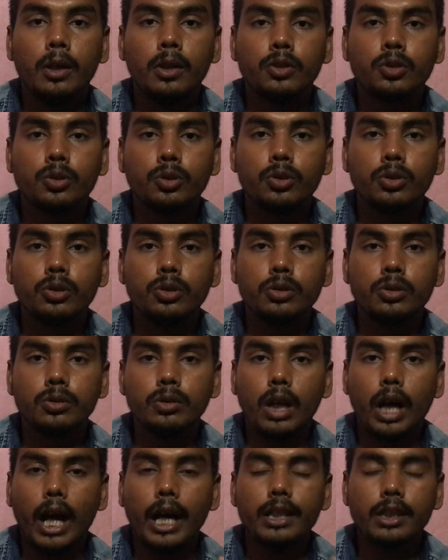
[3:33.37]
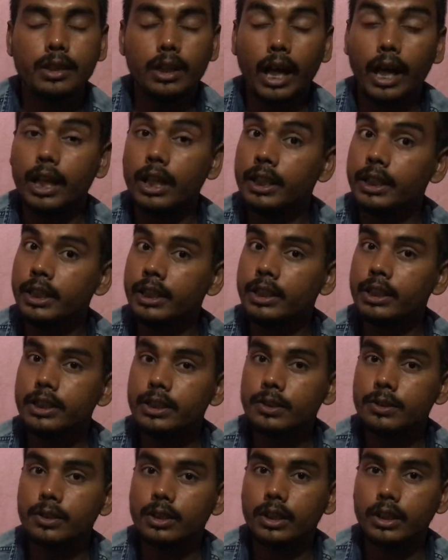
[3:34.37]
so I in
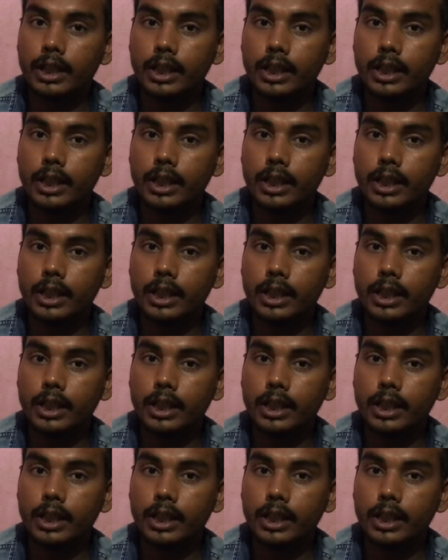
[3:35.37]
this